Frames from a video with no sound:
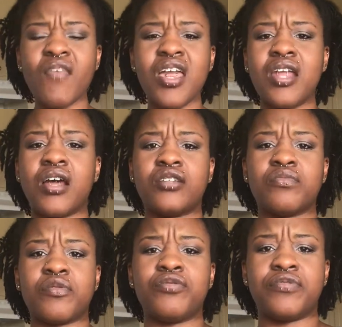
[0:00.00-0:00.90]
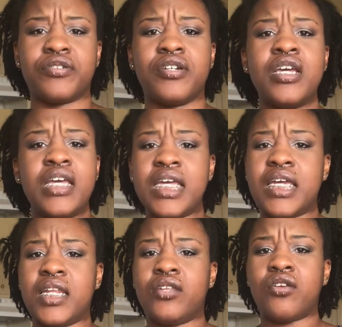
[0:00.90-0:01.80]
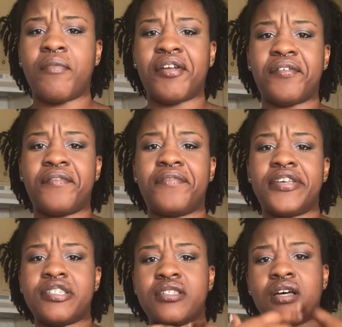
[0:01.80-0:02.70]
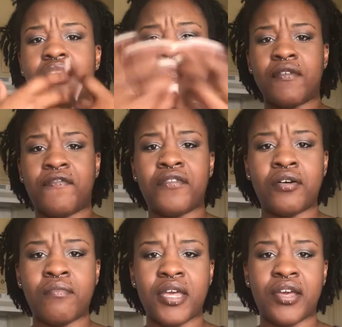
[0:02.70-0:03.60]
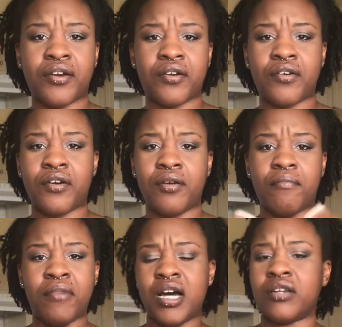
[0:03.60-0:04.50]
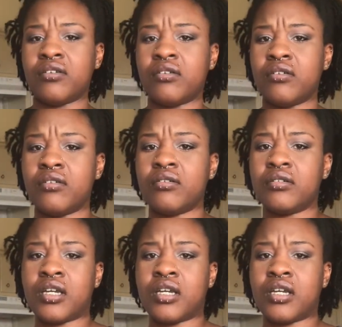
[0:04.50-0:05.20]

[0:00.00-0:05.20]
an entrepreneur. And no matter if it's a filmmaker, a model,